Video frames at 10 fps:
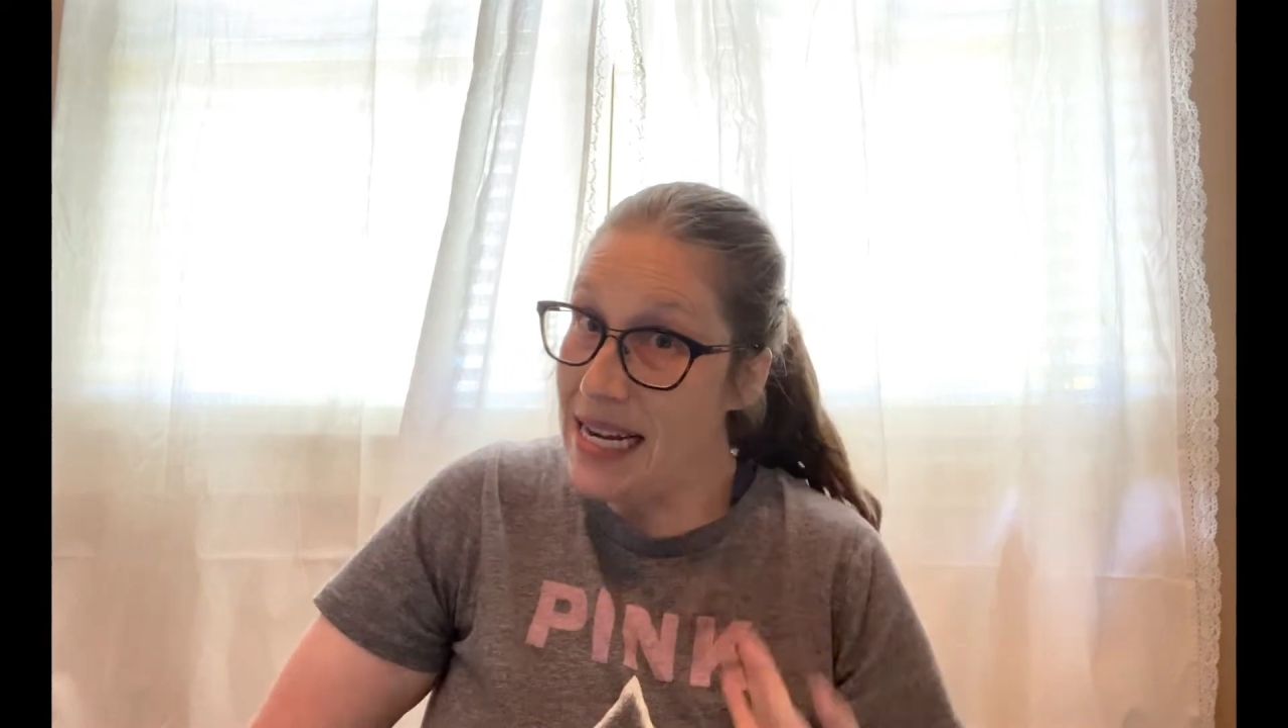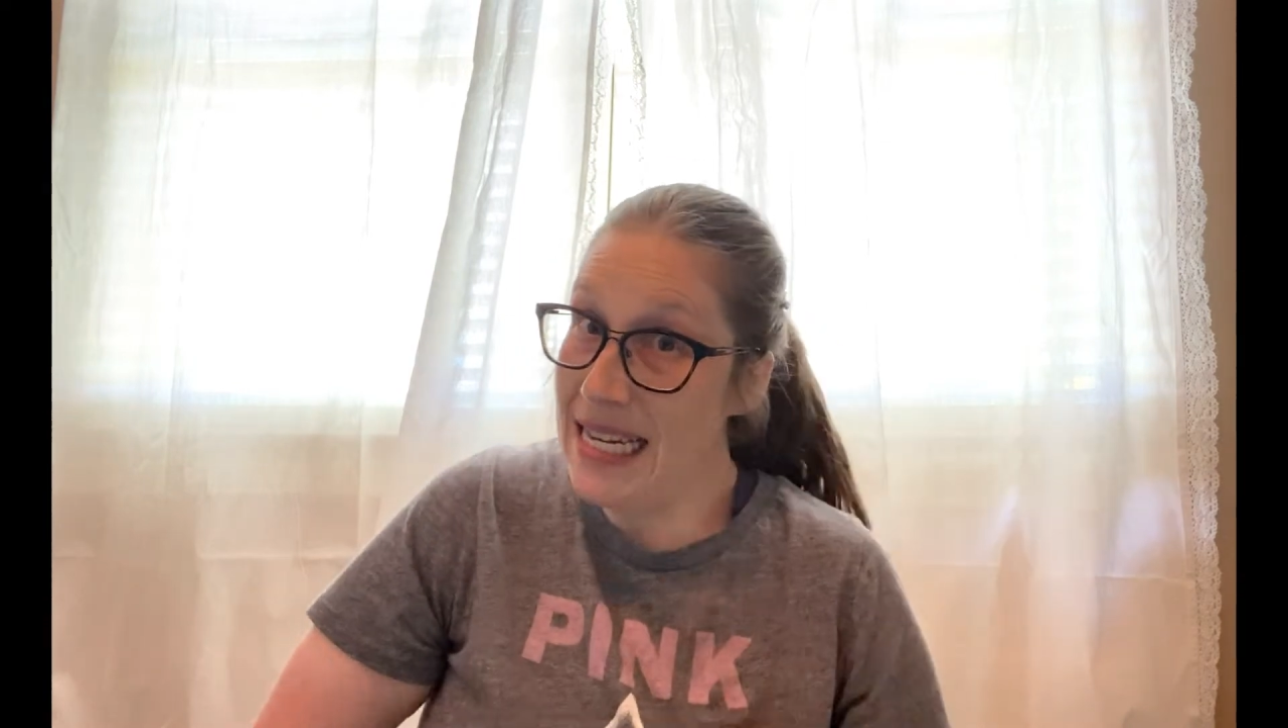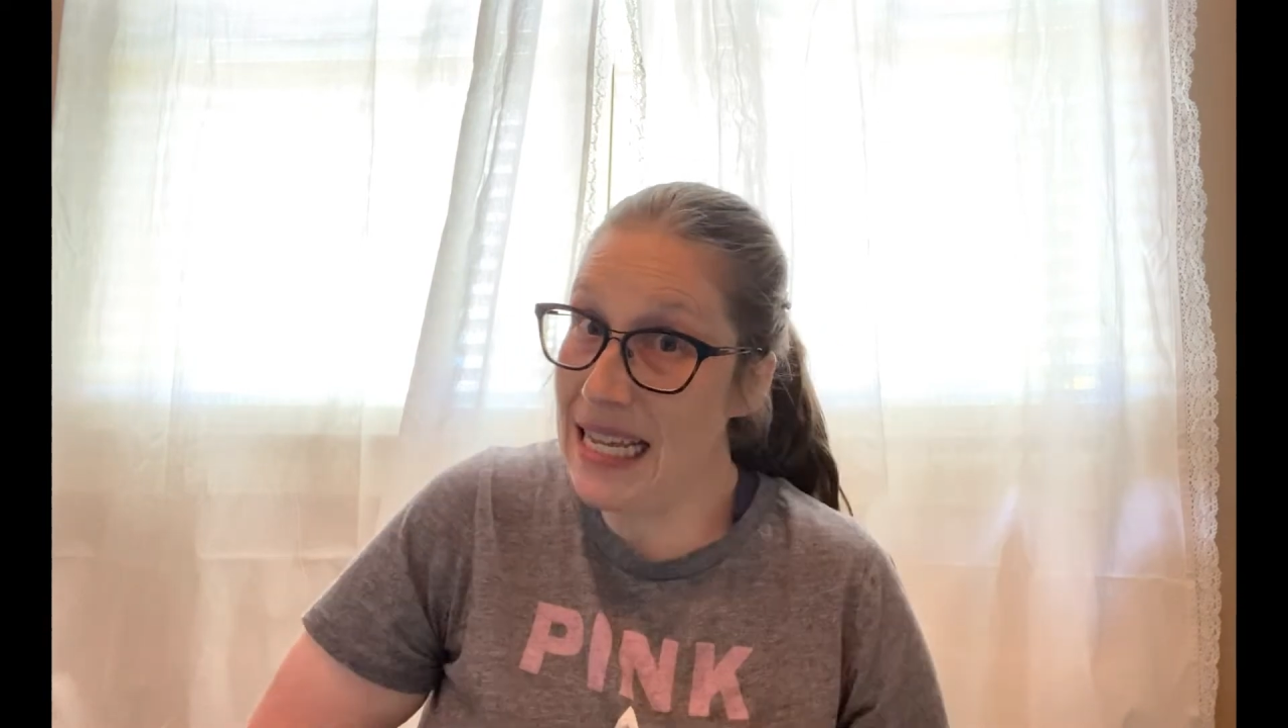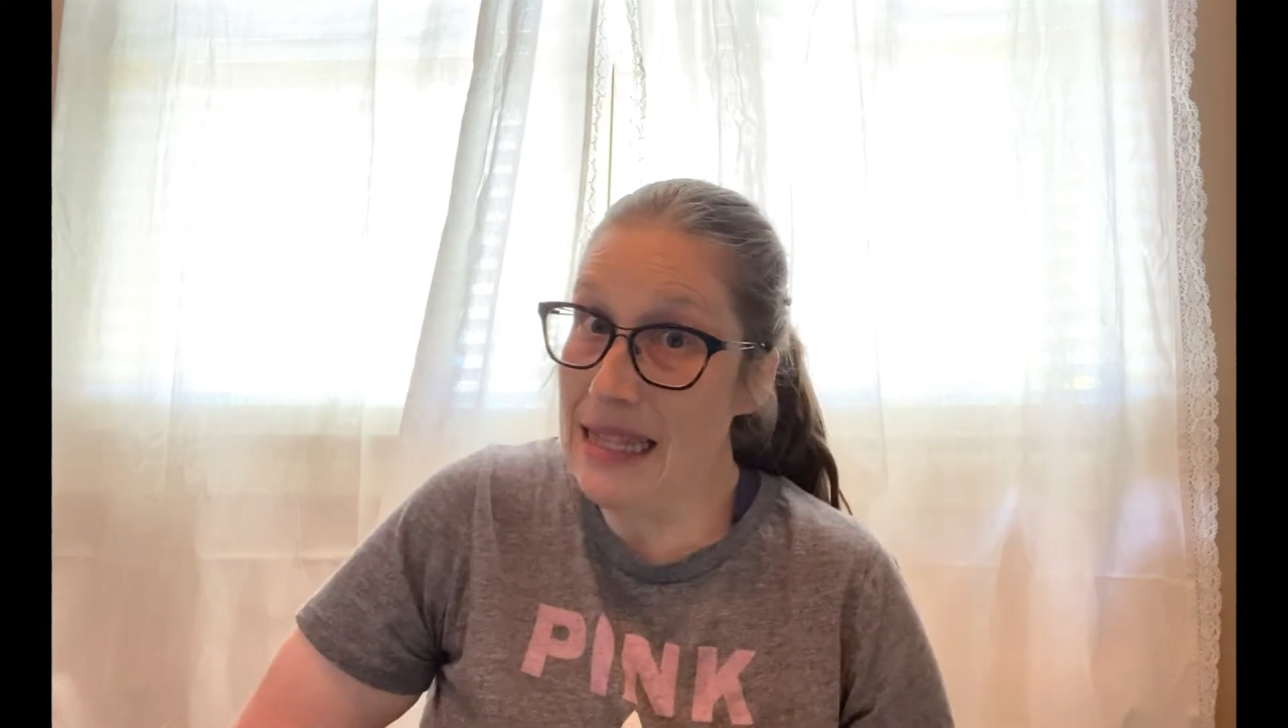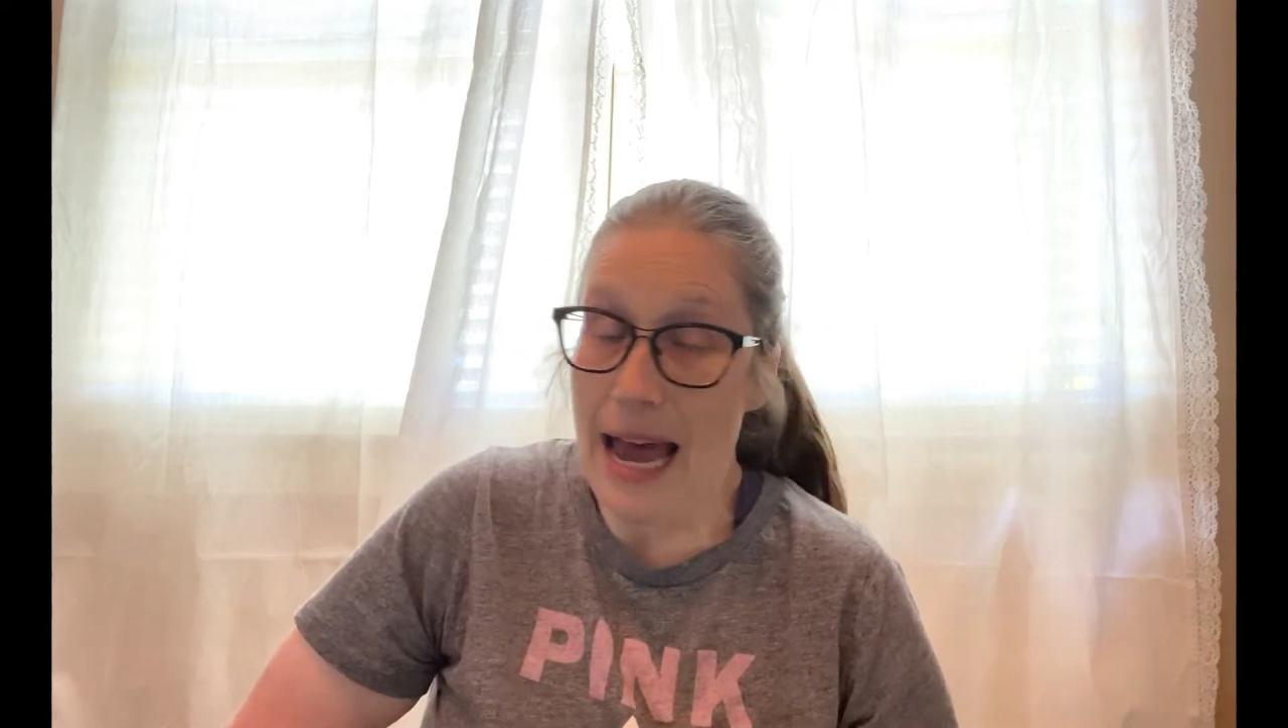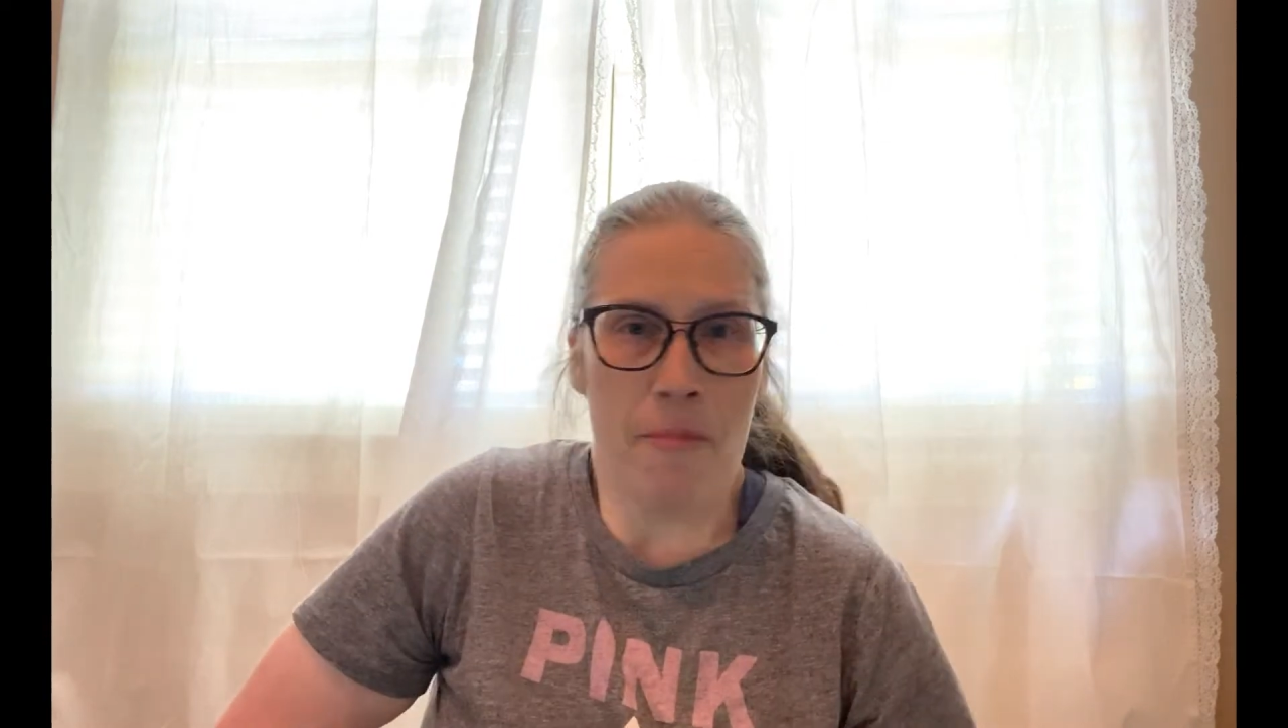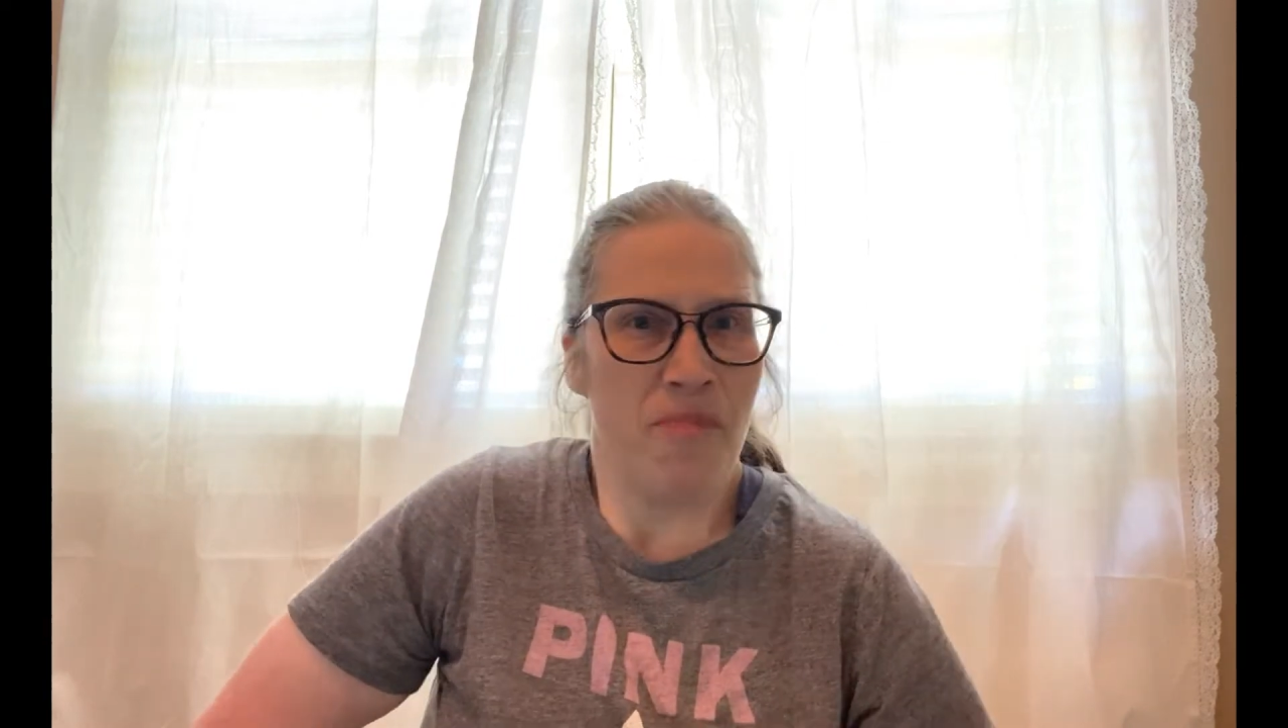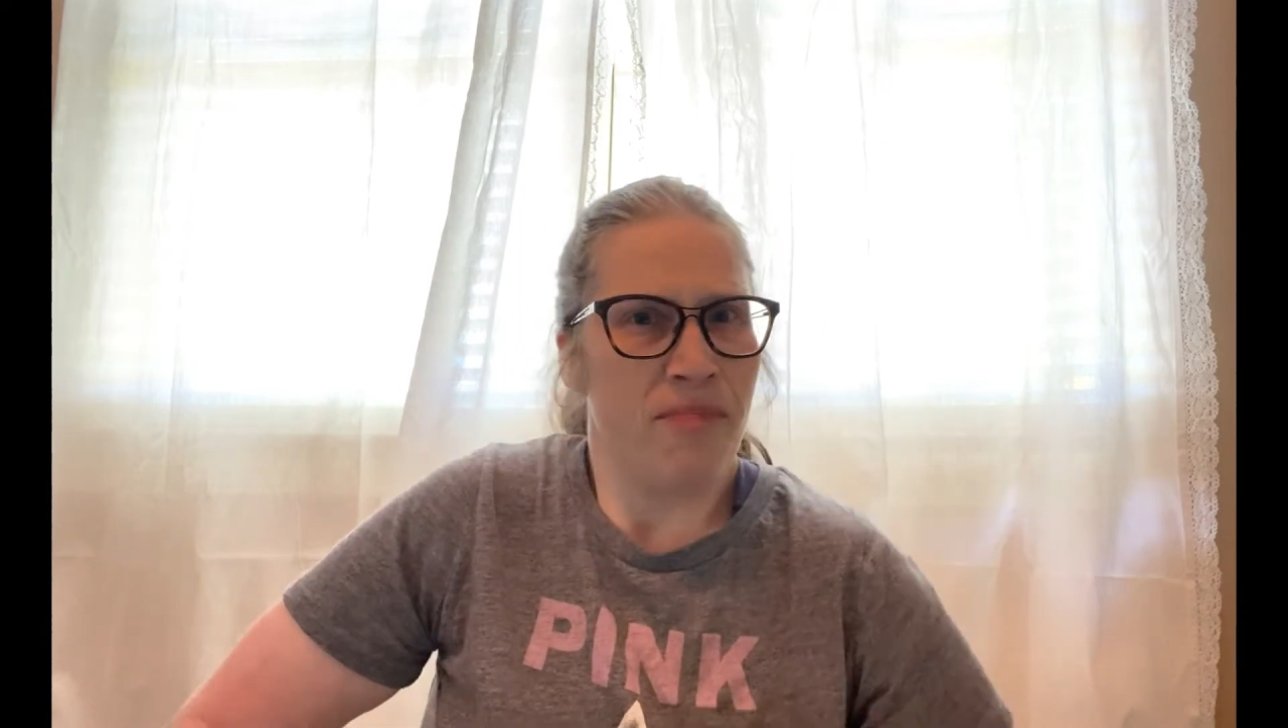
did that.